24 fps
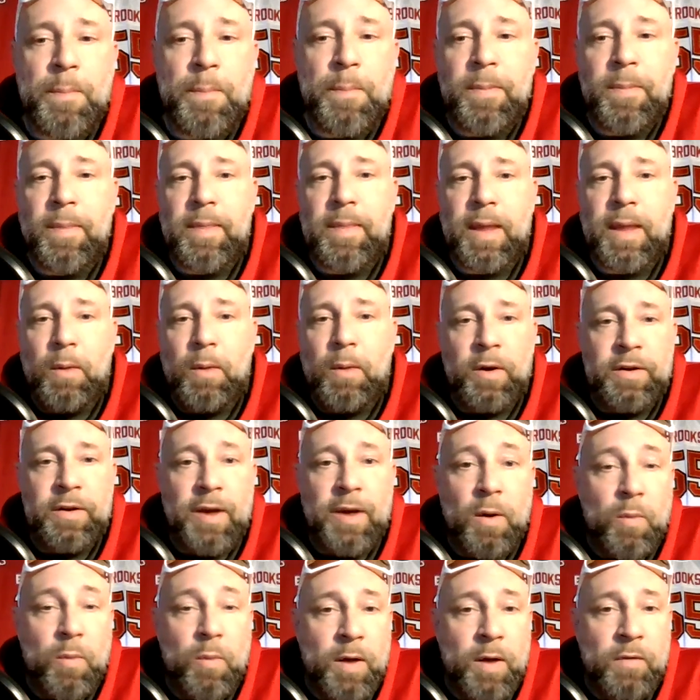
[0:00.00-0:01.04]
that worked
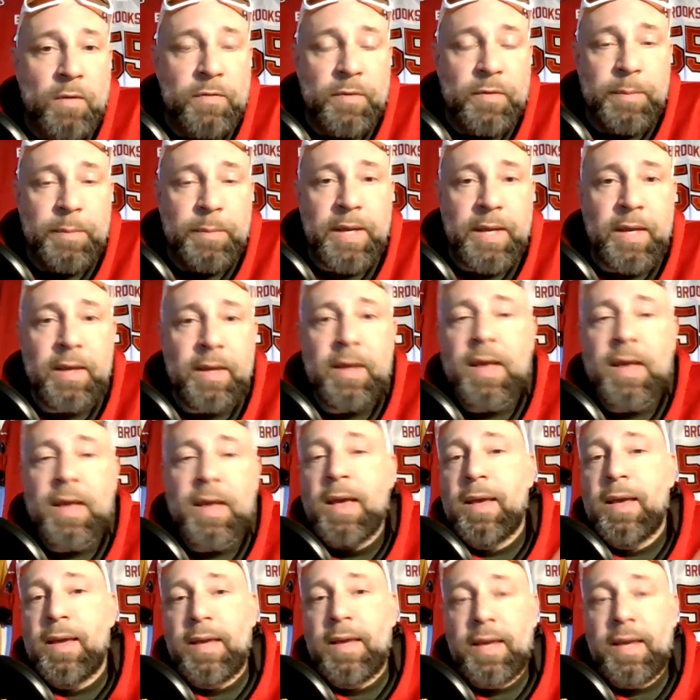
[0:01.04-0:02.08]
out well for me.
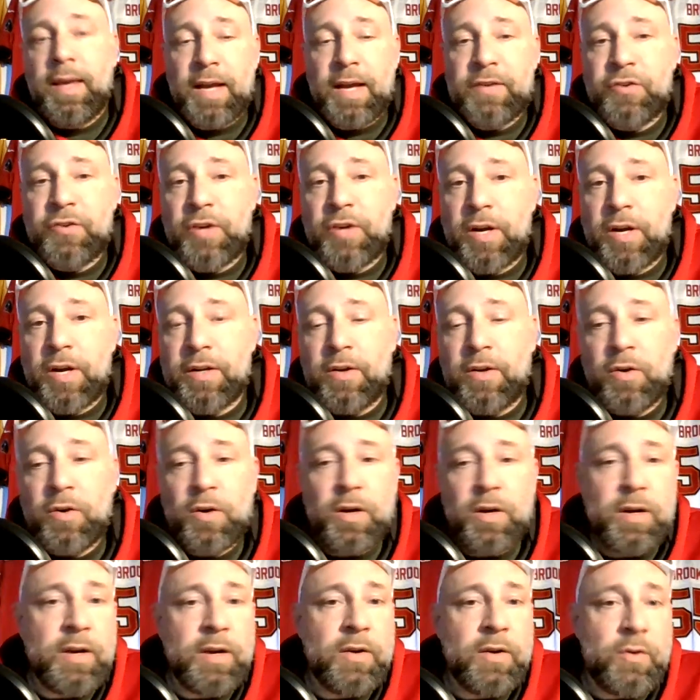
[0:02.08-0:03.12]
He got Jared
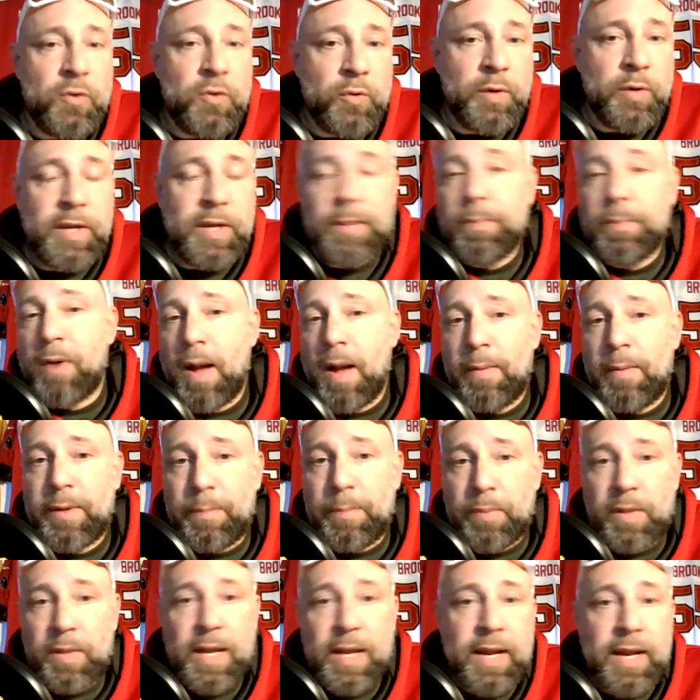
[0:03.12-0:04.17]
Cook, who he probably
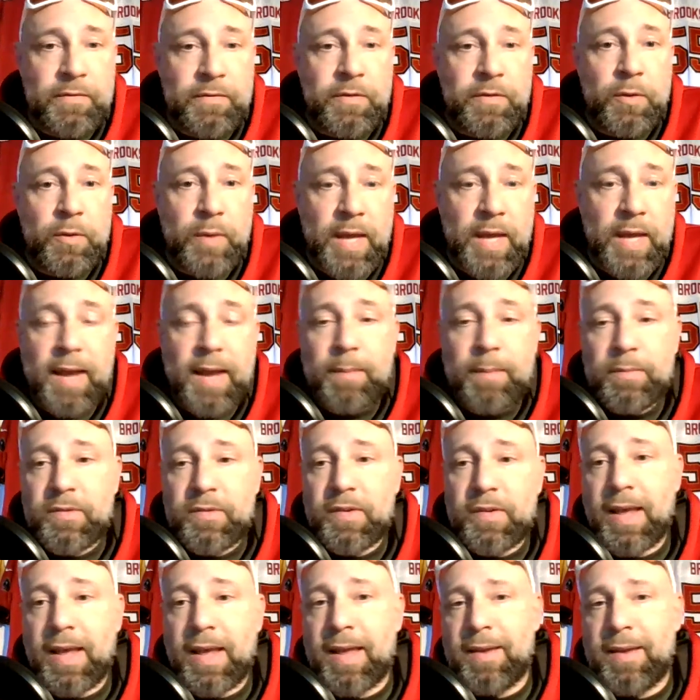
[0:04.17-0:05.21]
played a few games.
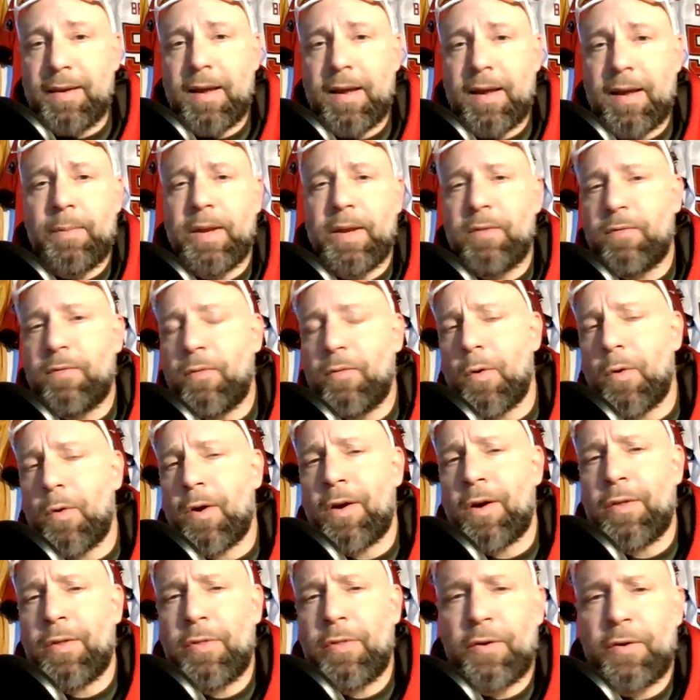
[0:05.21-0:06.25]
And I mean,
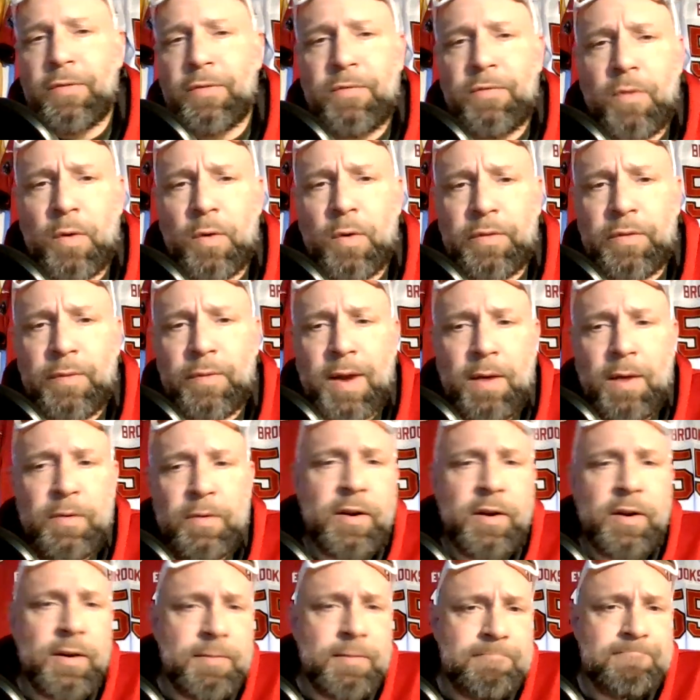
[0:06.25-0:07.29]
for a 3rd, 4th
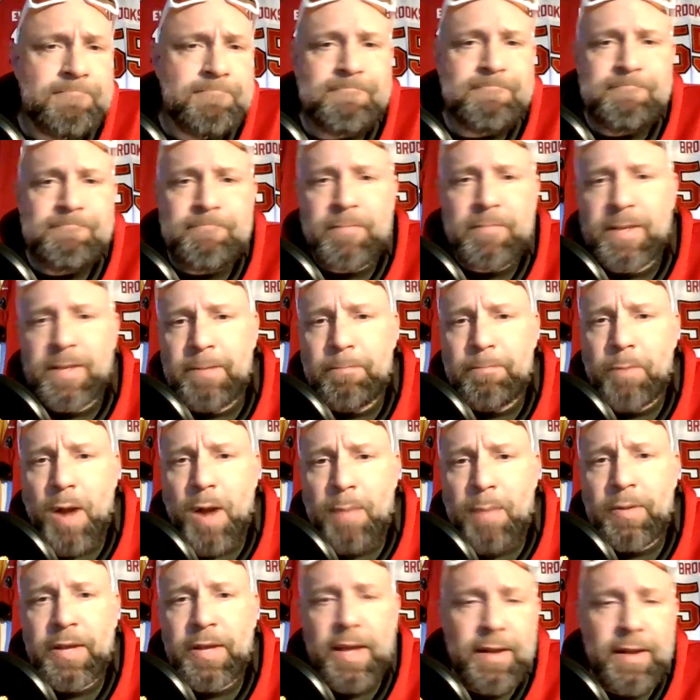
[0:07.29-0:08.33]
rounder,
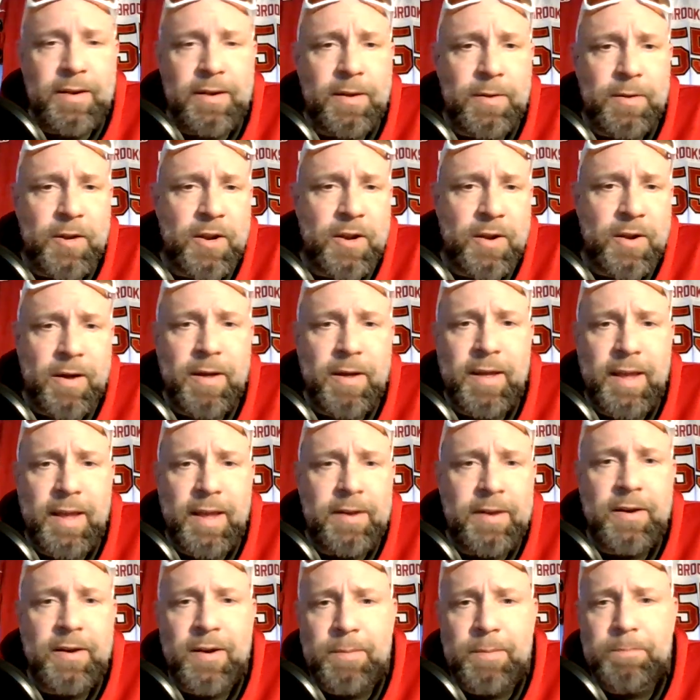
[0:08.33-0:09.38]
probably
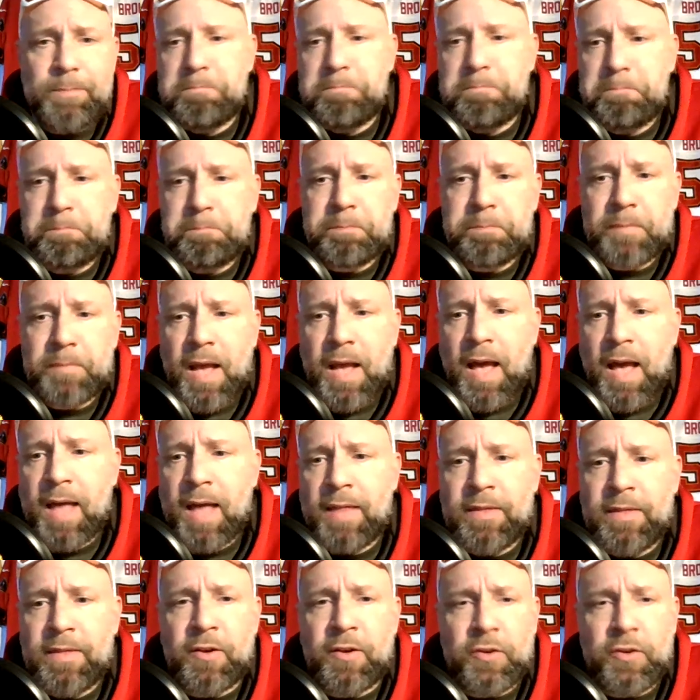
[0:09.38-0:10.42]
ended up
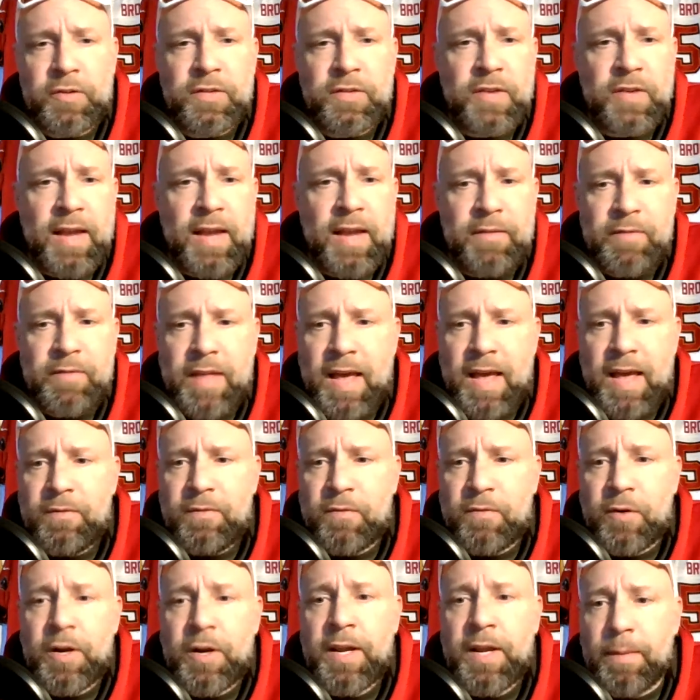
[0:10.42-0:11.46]
on the good side of that
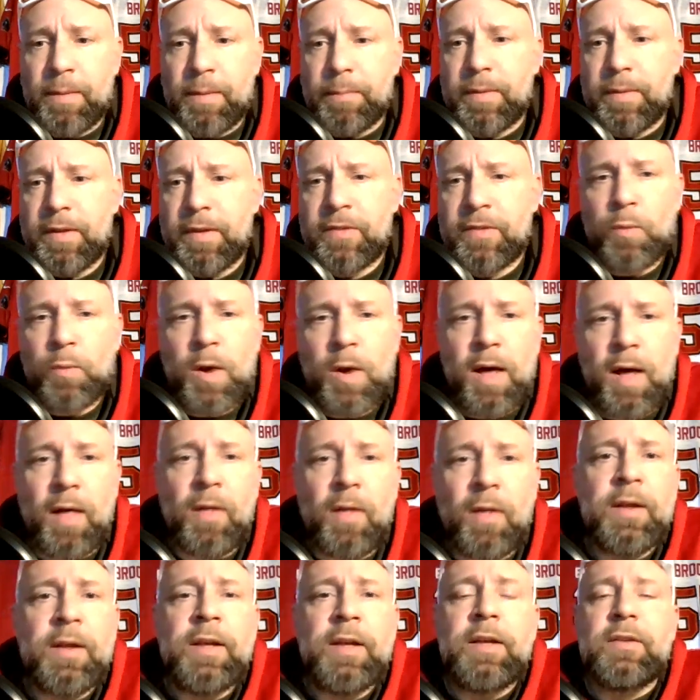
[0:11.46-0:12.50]
for him as
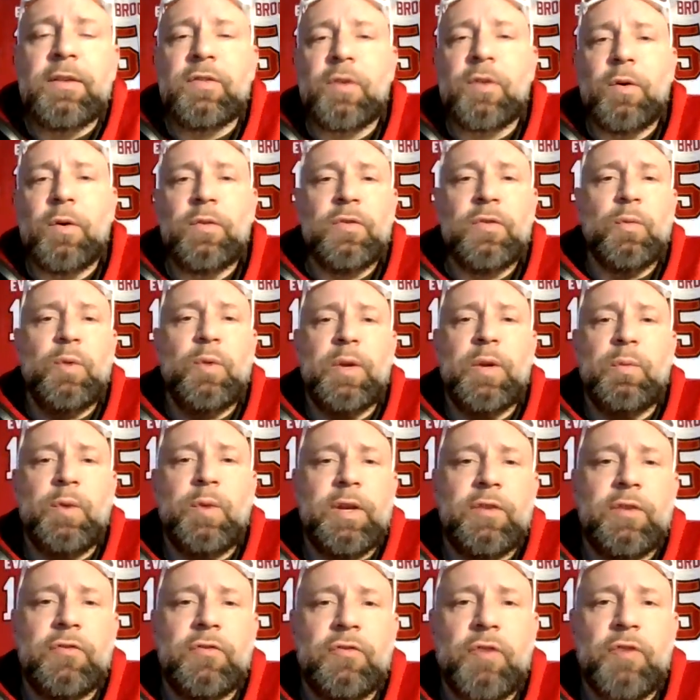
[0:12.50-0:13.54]
well. So it was a
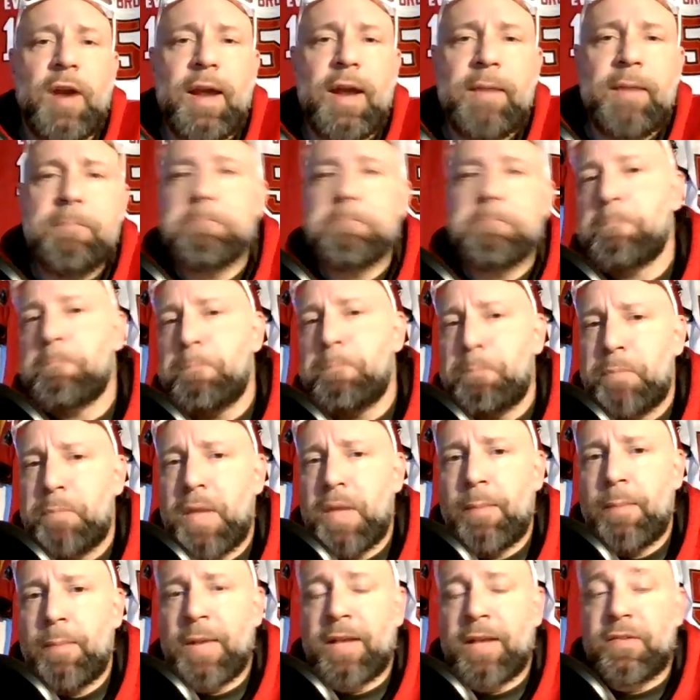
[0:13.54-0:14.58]
win-win trade.
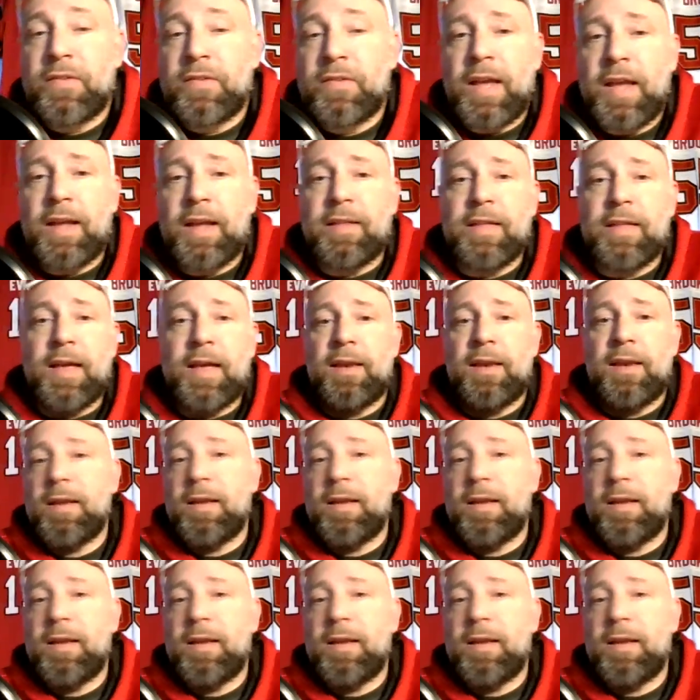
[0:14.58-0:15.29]
I'm not saying that